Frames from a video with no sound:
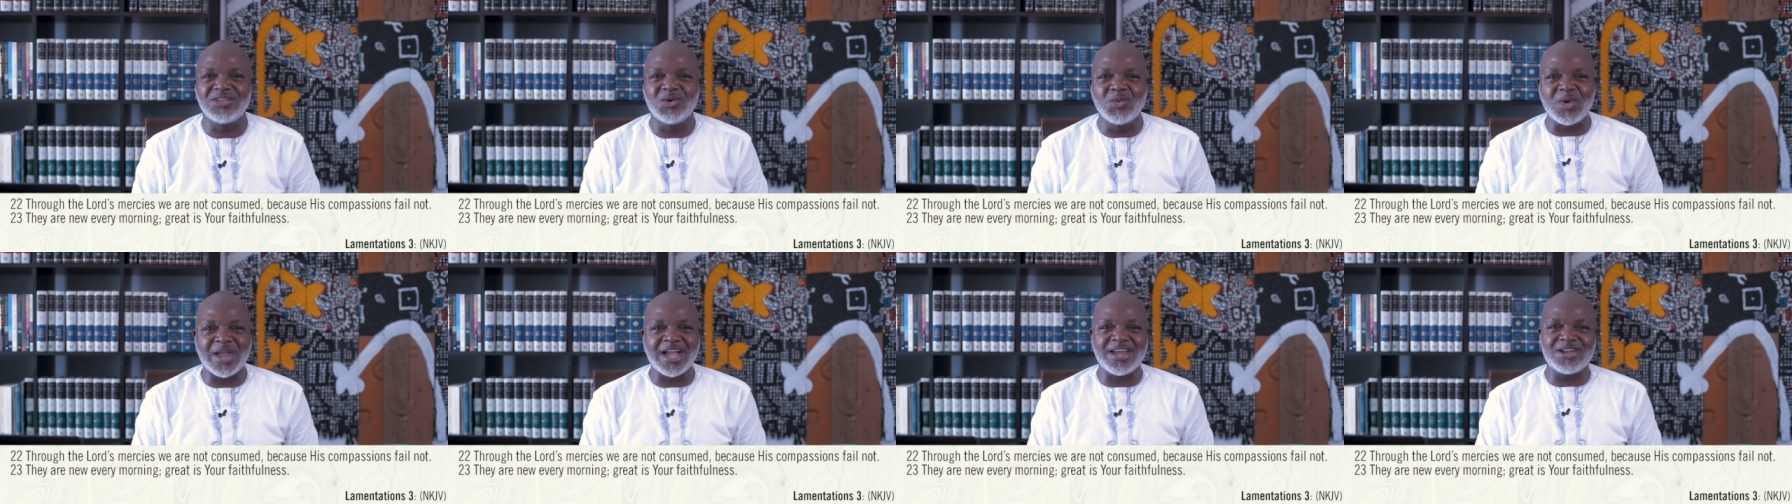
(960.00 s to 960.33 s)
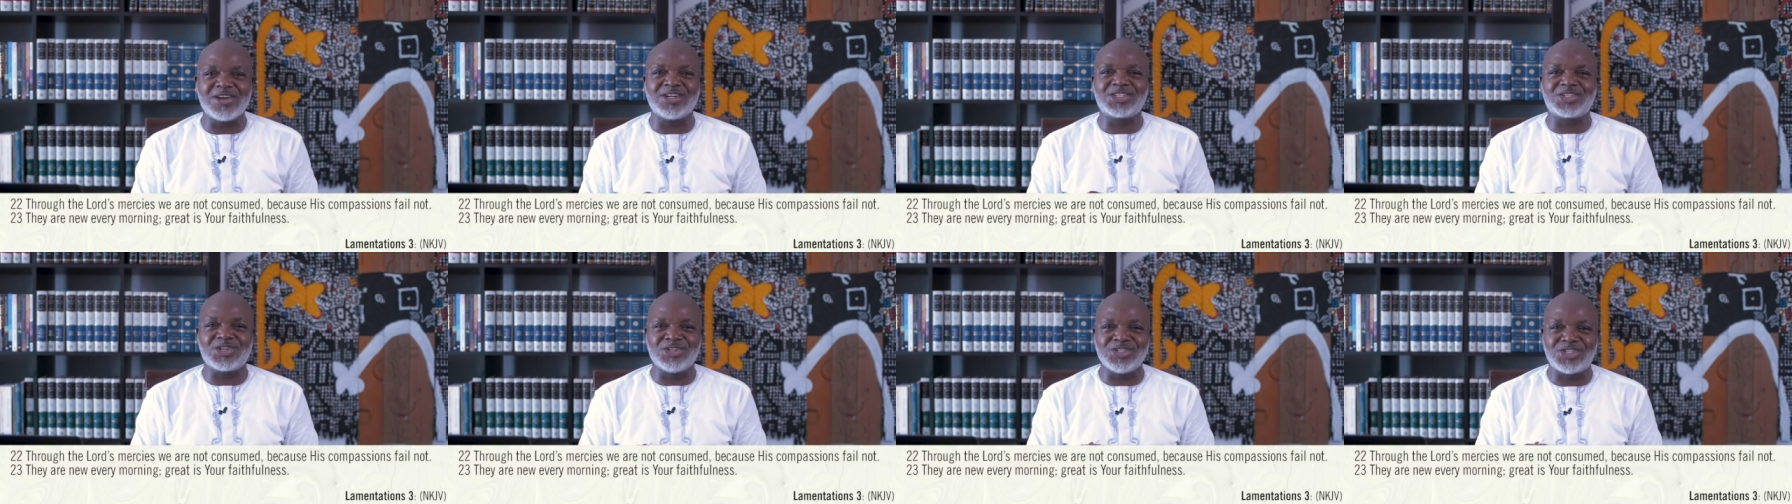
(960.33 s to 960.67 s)
we are
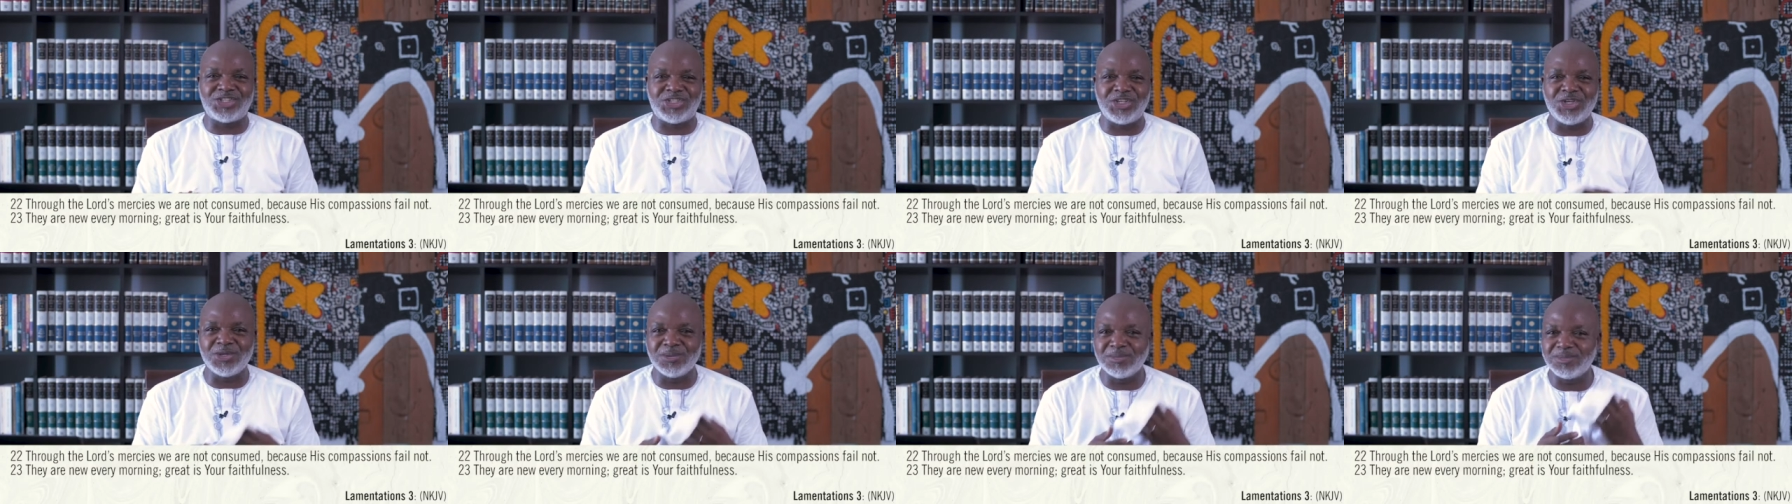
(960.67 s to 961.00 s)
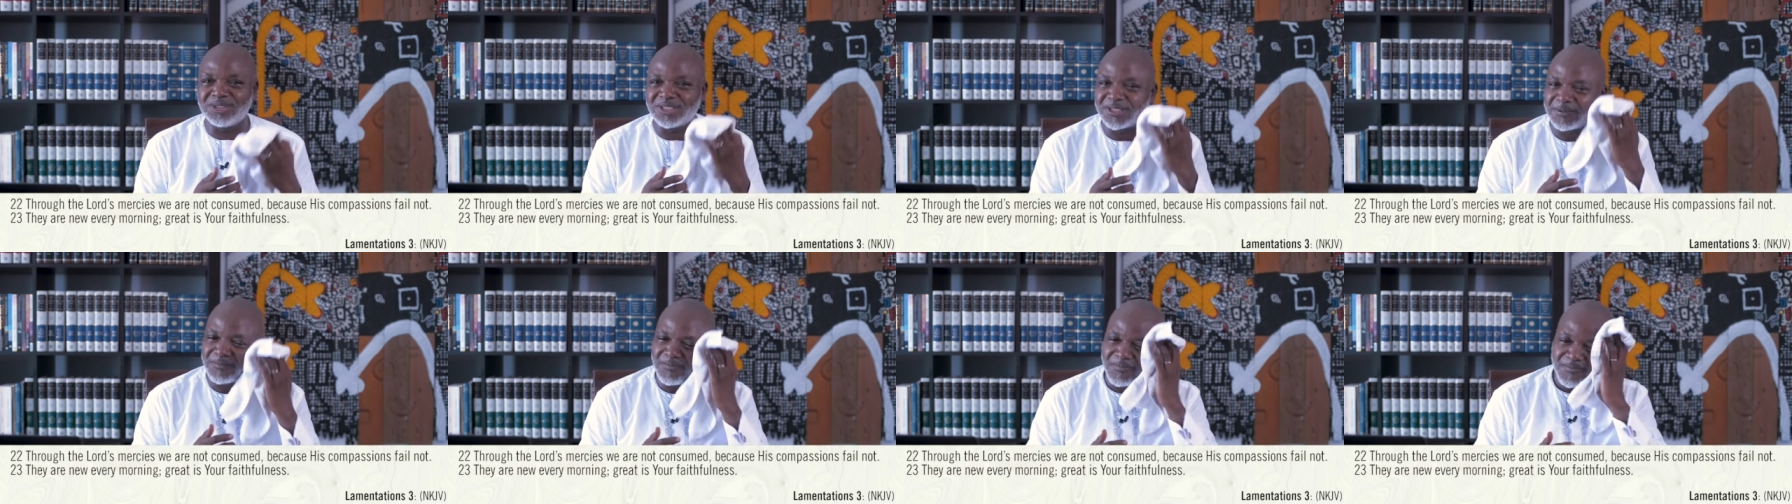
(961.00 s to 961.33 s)
not consumed,
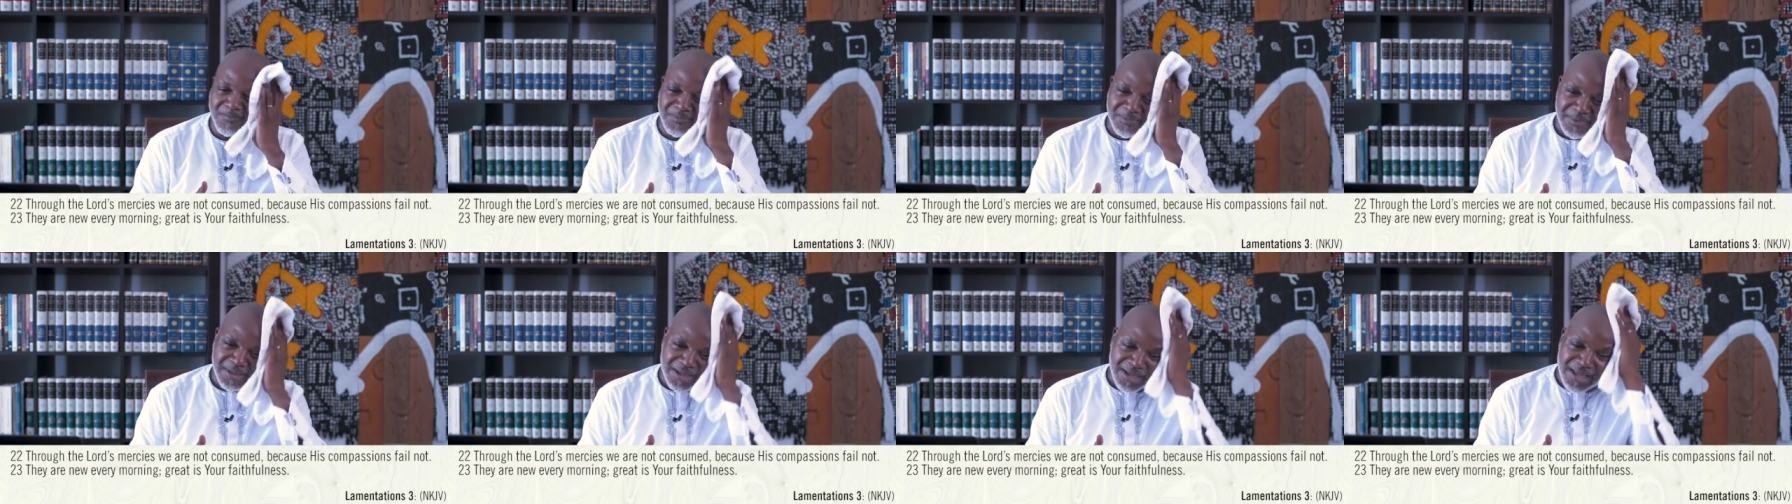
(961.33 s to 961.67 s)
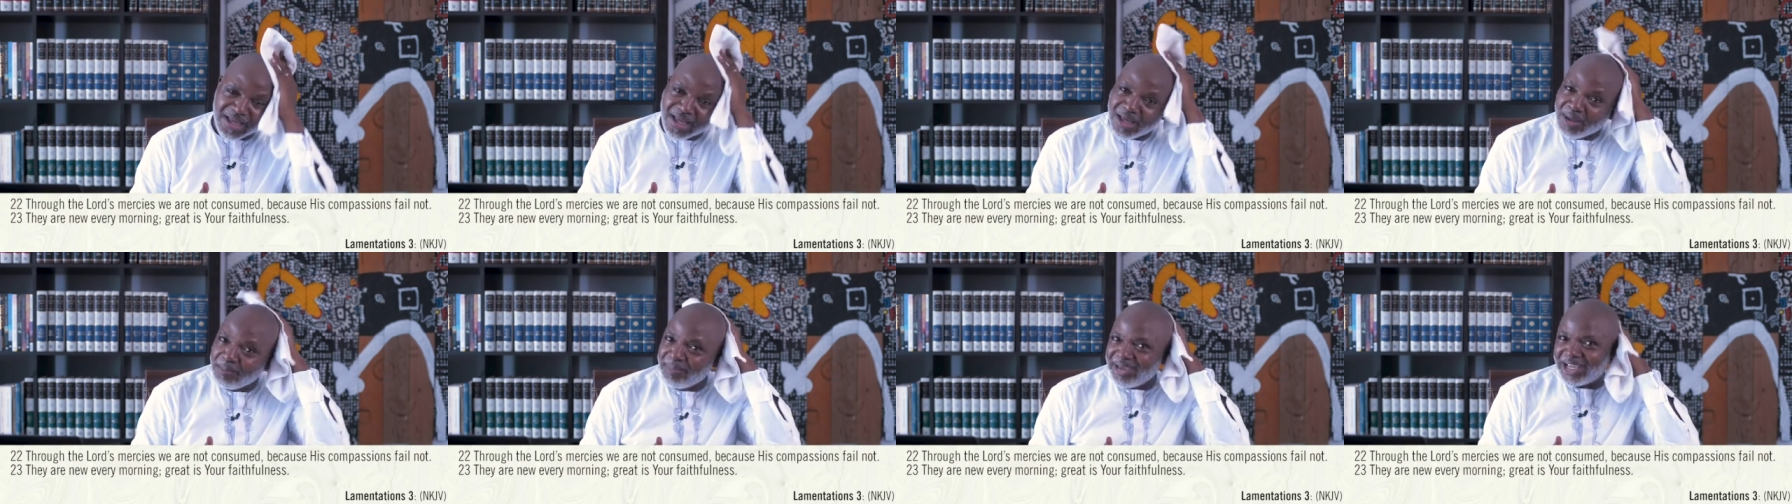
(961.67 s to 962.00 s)

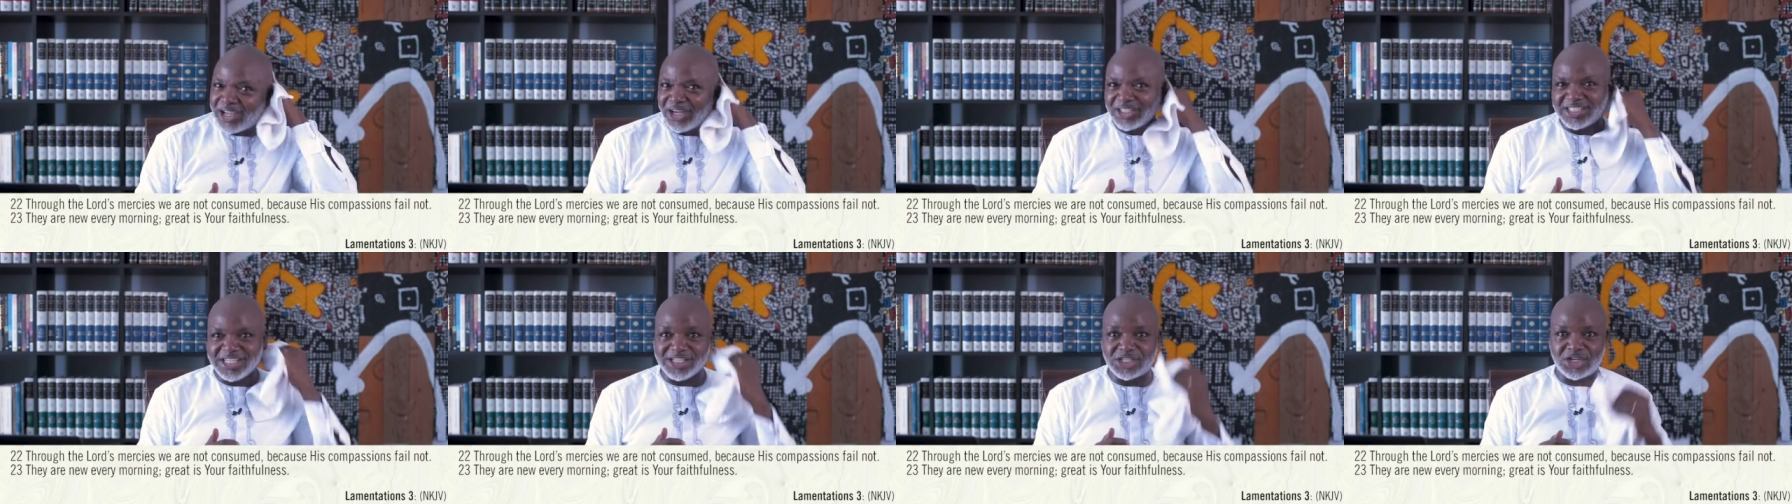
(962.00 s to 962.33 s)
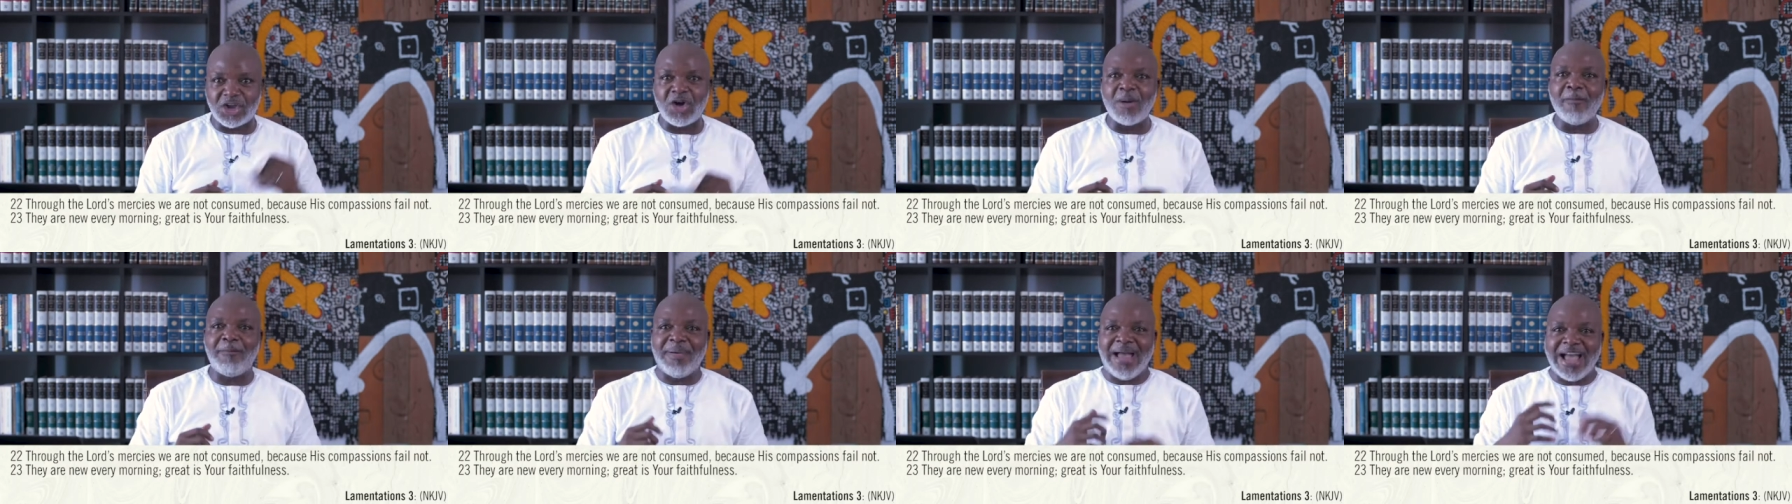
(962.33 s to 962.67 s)
because his
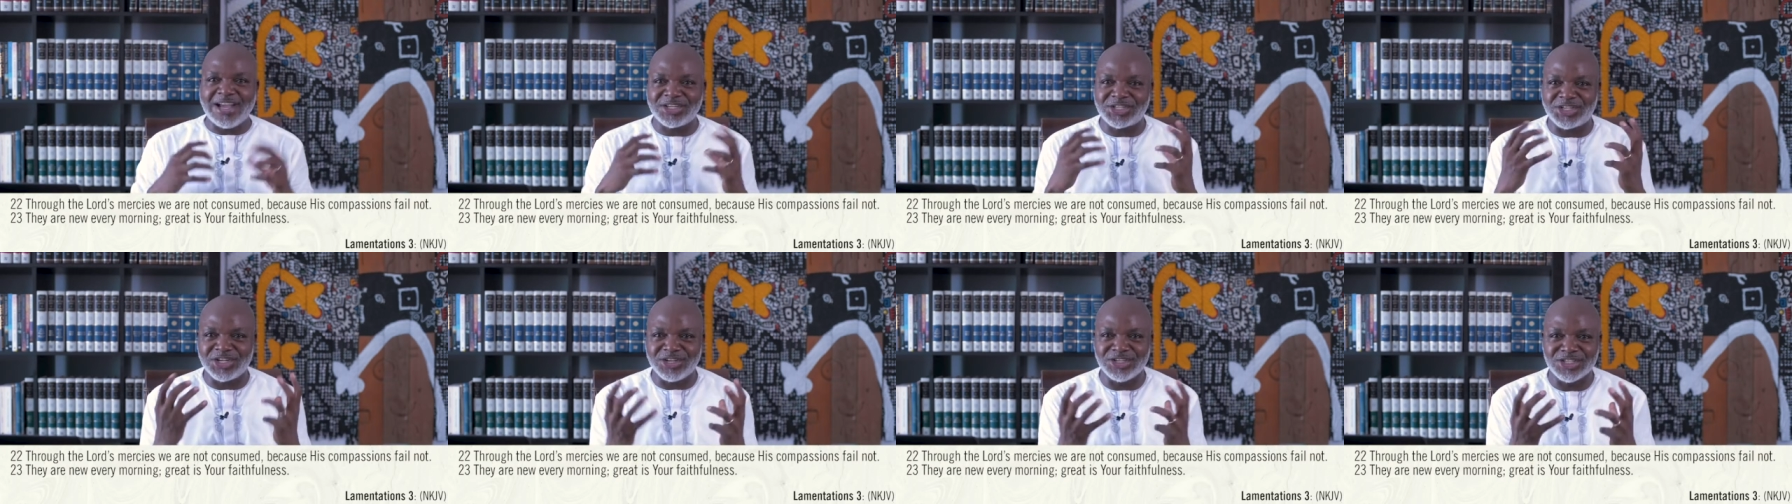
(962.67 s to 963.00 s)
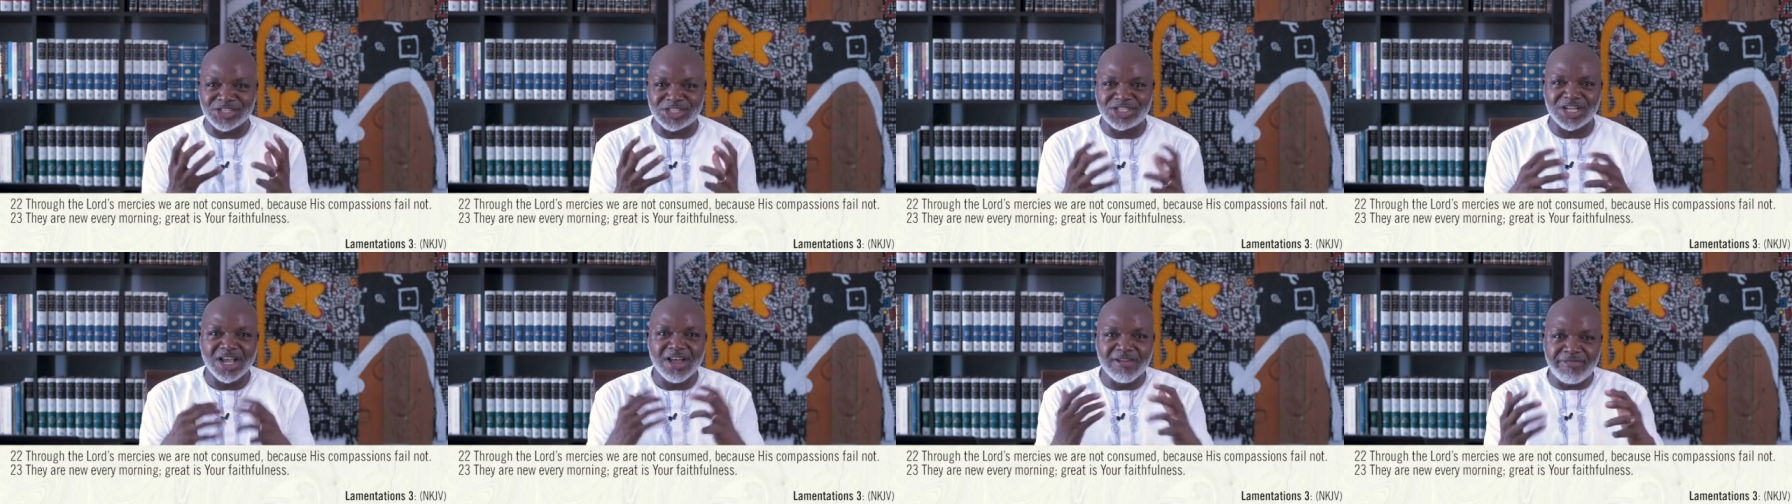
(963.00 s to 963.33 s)
compassions